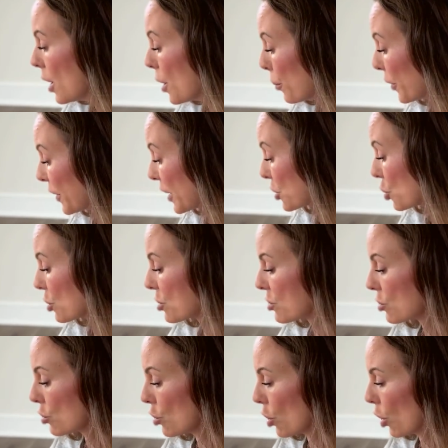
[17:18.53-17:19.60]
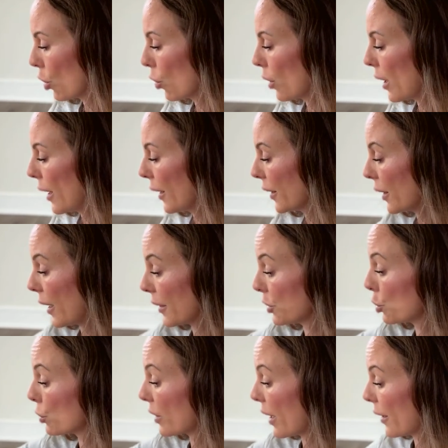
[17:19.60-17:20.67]
but that's just, you know, I
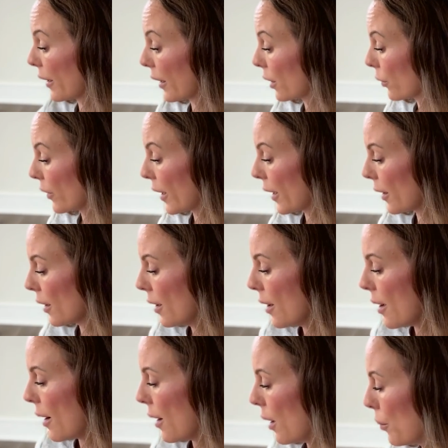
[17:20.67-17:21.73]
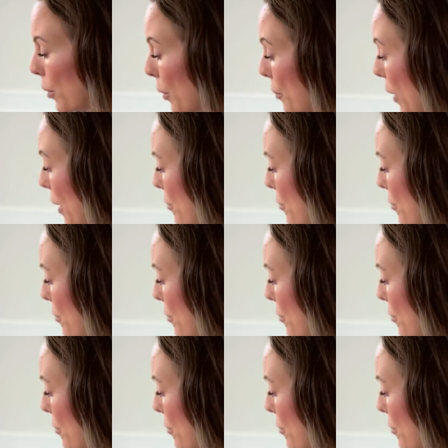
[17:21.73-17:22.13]
do that anyway. But my